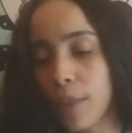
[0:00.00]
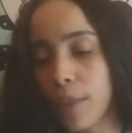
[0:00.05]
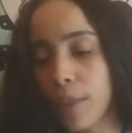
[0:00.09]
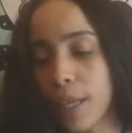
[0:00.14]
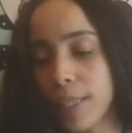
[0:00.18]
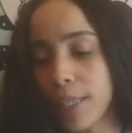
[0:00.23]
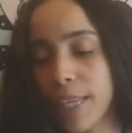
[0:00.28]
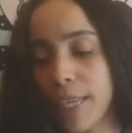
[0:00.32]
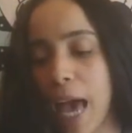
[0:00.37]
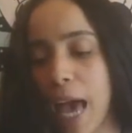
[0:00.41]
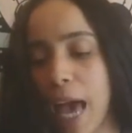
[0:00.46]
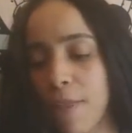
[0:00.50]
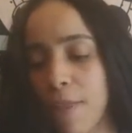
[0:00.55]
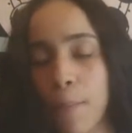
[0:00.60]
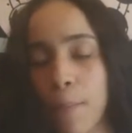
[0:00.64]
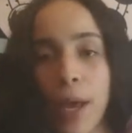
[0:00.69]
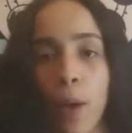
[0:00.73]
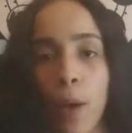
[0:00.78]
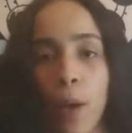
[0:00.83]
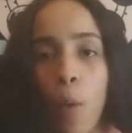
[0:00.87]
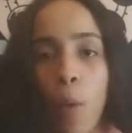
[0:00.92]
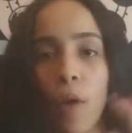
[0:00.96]
yeah, the
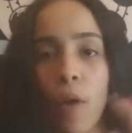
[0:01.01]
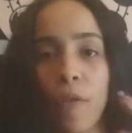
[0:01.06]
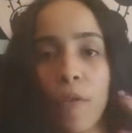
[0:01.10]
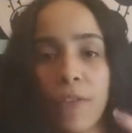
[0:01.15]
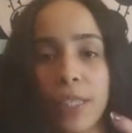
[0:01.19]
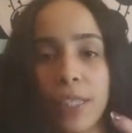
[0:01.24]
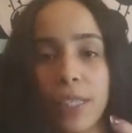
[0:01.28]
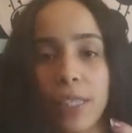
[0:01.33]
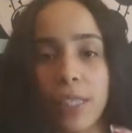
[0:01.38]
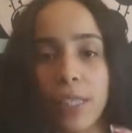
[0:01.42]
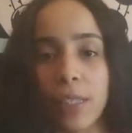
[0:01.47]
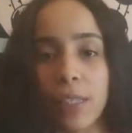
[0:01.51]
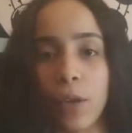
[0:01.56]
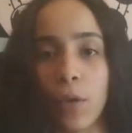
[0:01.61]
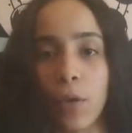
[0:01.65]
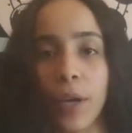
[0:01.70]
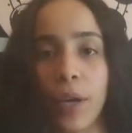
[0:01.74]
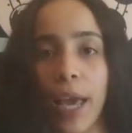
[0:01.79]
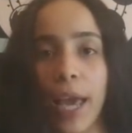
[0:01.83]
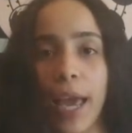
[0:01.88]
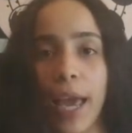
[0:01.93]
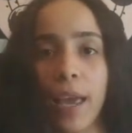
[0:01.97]
metamorphosis,
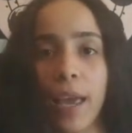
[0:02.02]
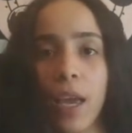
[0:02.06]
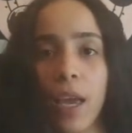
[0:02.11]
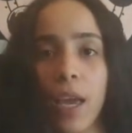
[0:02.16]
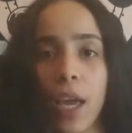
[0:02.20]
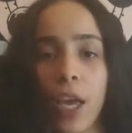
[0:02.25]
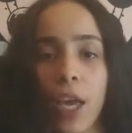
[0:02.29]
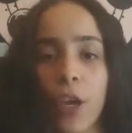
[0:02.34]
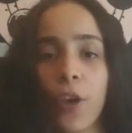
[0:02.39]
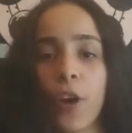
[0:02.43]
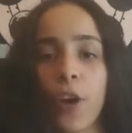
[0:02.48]
okay? You're